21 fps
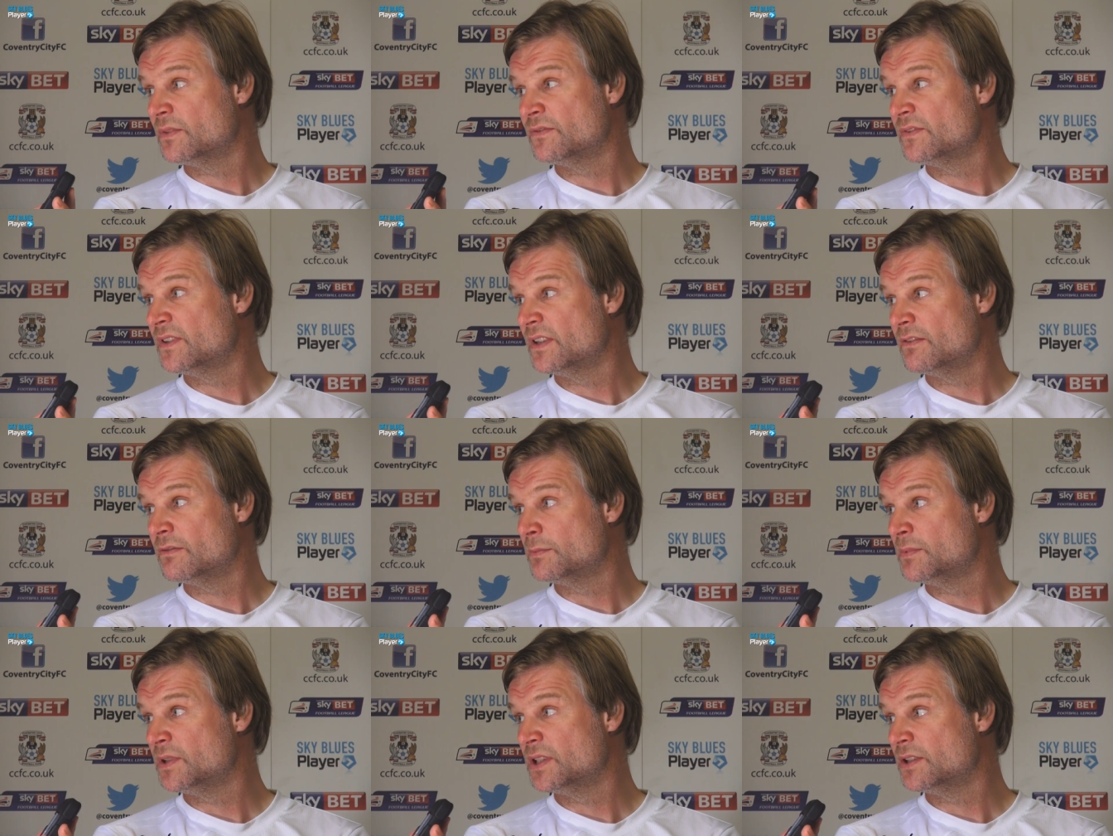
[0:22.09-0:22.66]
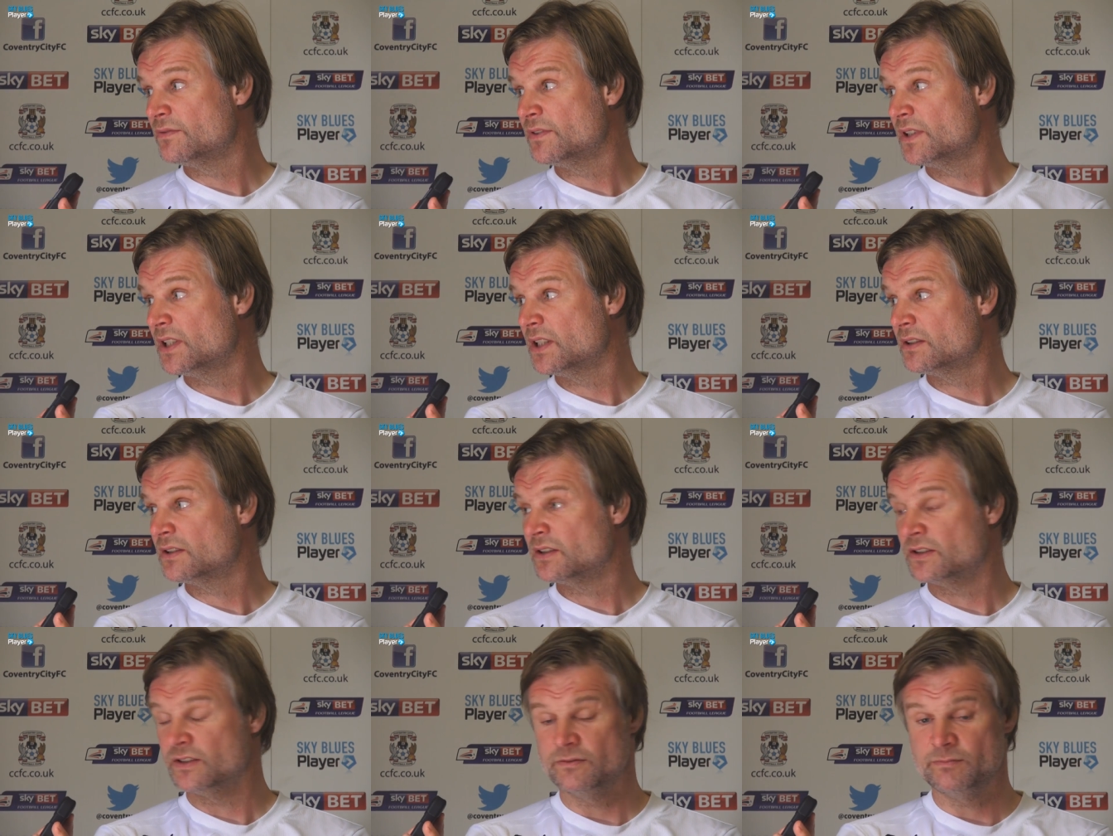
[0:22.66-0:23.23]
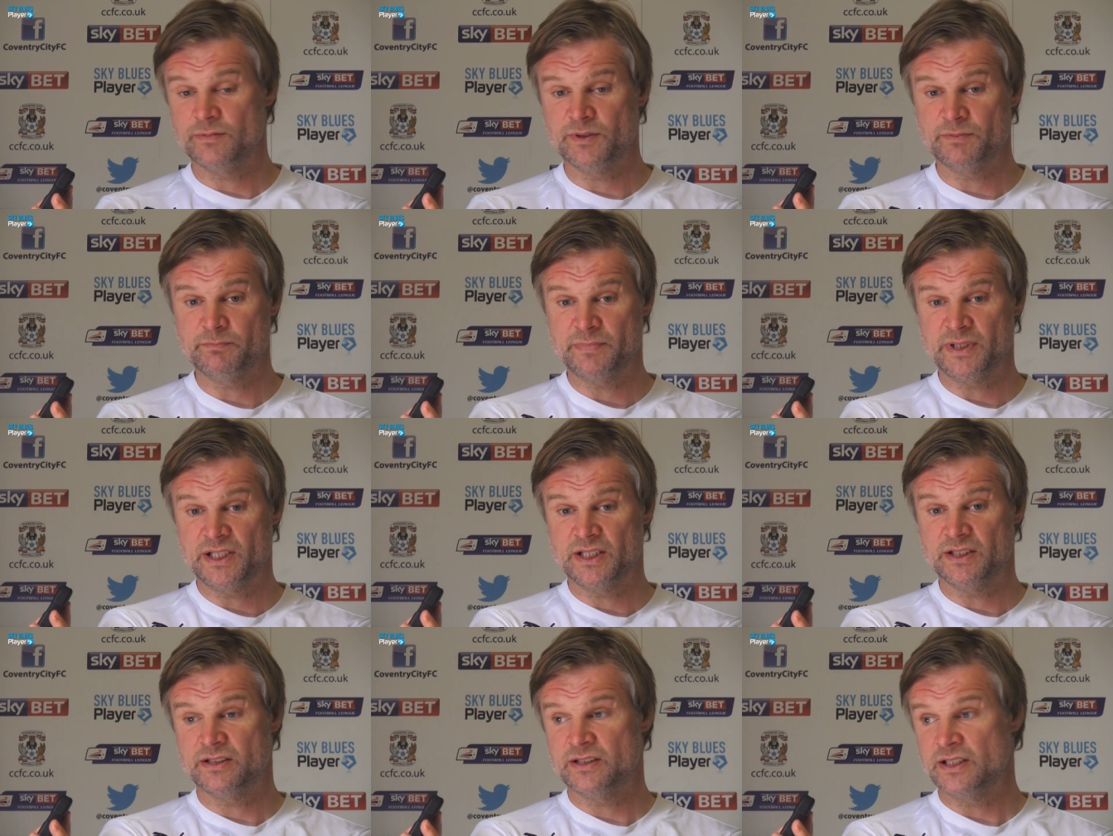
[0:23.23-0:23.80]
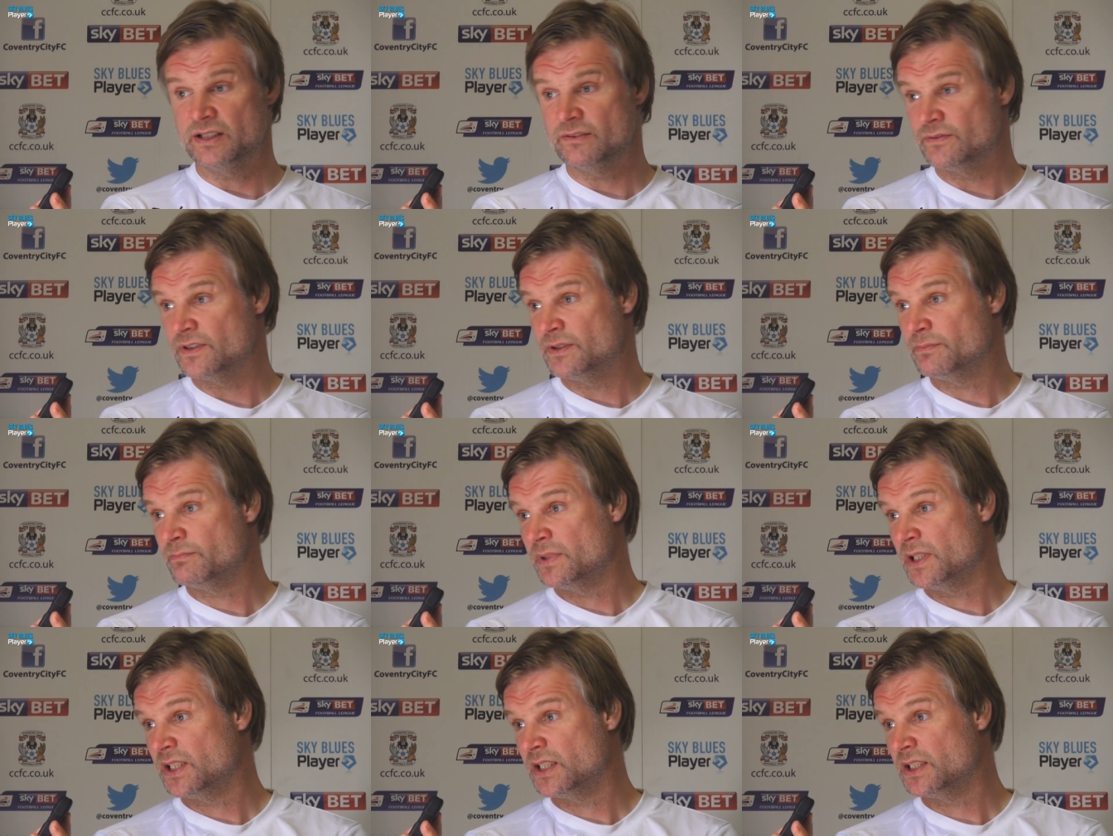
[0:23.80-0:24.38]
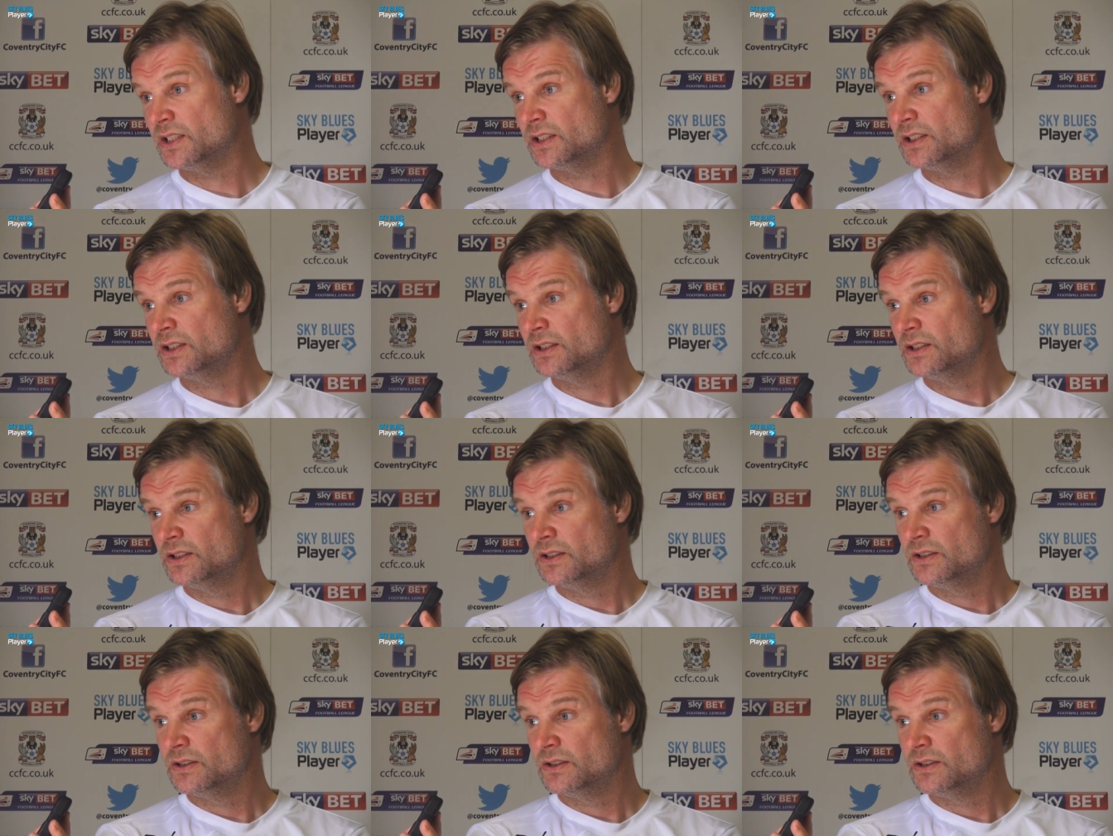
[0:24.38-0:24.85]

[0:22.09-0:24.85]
I've never been affected. They've been paid every penny